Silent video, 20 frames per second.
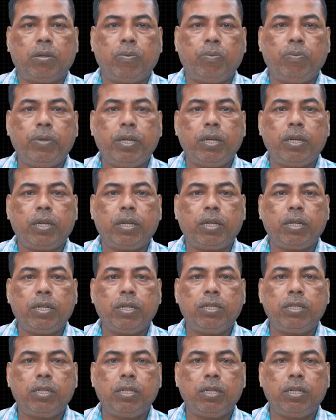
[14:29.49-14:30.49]
we
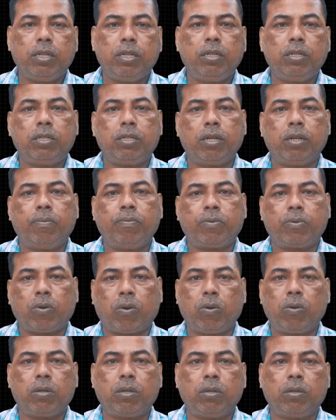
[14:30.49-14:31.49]
engage in
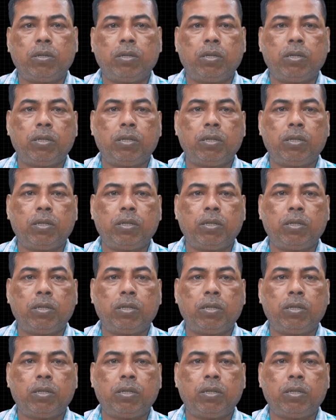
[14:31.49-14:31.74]
self-talk.